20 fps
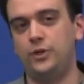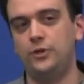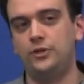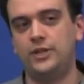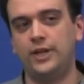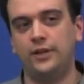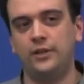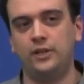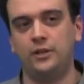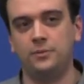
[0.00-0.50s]
you're
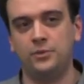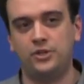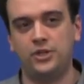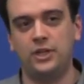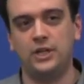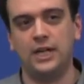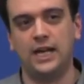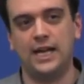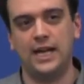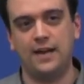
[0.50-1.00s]
telling the
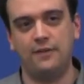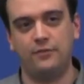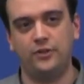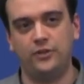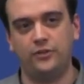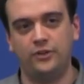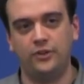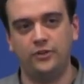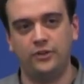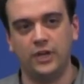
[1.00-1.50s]
machine, I have
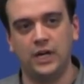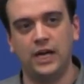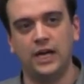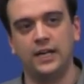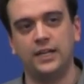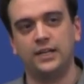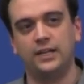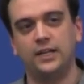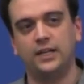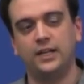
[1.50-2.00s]
this
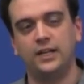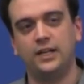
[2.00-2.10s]
design,